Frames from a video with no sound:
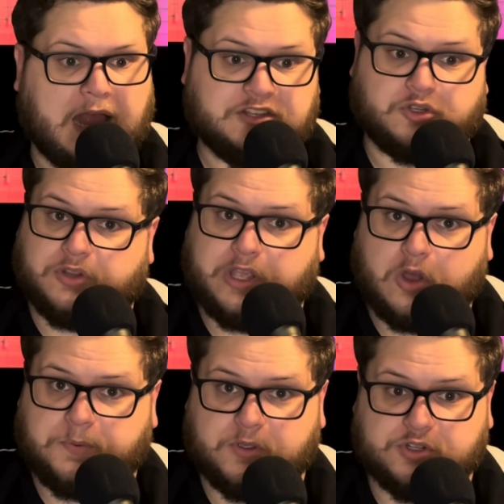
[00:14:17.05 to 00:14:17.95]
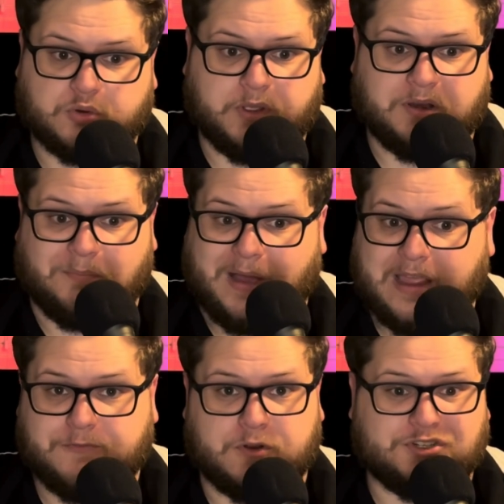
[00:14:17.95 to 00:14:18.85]
I certainly hope you enjoyed
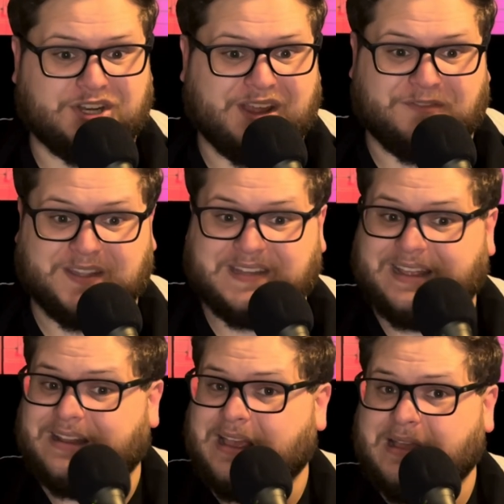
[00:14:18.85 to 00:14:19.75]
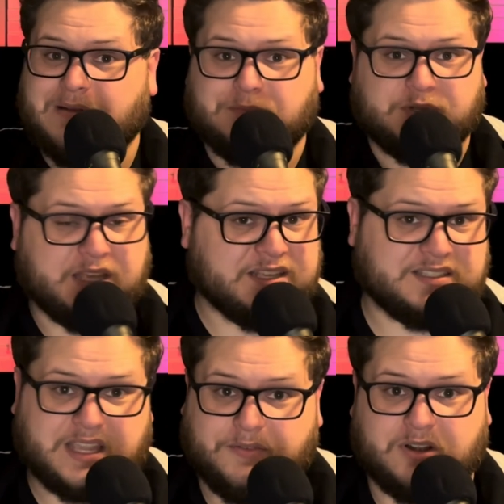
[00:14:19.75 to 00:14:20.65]
my version. If you did,
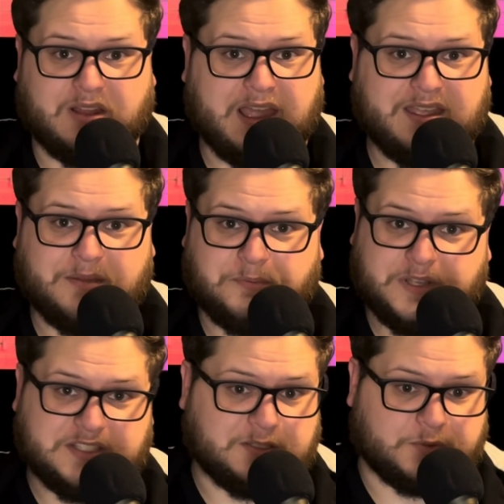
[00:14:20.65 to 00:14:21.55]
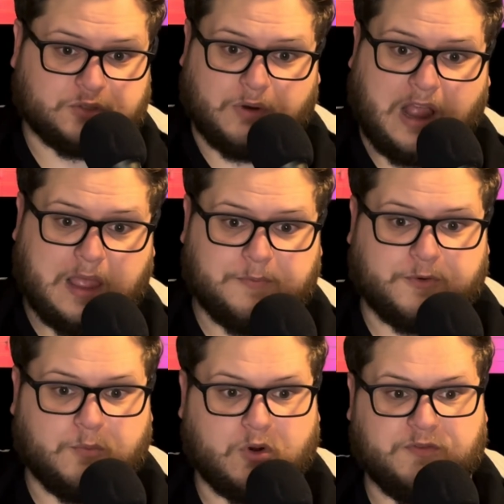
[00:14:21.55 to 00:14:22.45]
please give it a like. Please subscribe
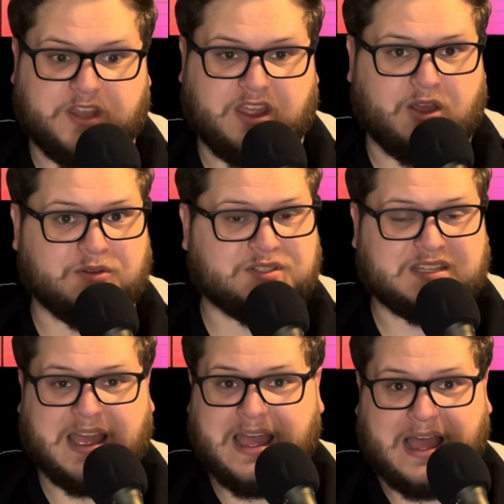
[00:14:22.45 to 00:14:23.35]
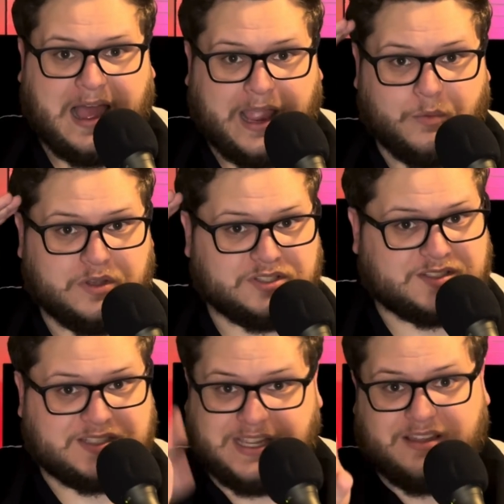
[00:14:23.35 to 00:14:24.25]
for more videos. I will
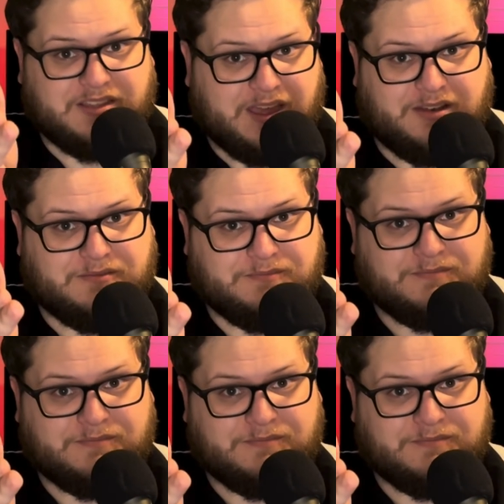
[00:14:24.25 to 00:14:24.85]
see you then.